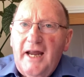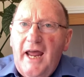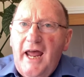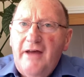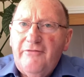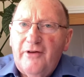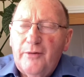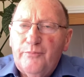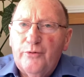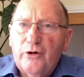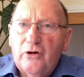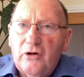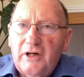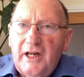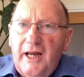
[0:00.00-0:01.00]
ever
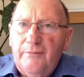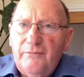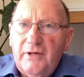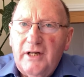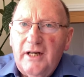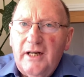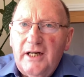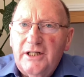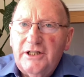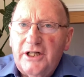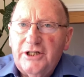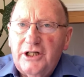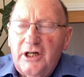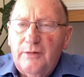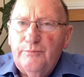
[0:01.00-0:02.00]
proclaimed
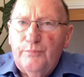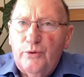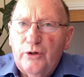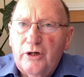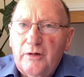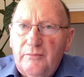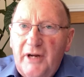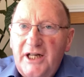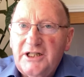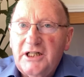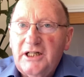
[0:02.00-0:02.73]
such an important message,